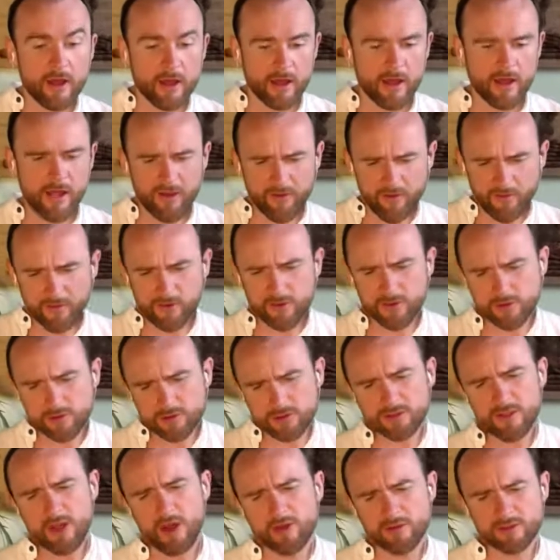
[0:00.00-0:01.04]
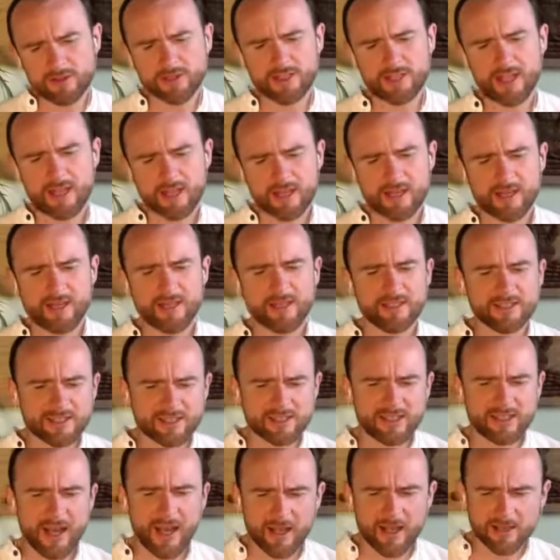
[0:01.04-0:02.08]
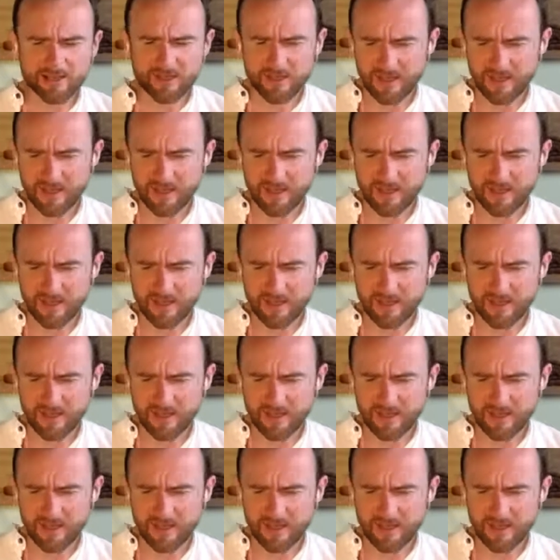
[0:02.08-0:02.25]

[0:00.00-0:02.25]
If you don't take a stand,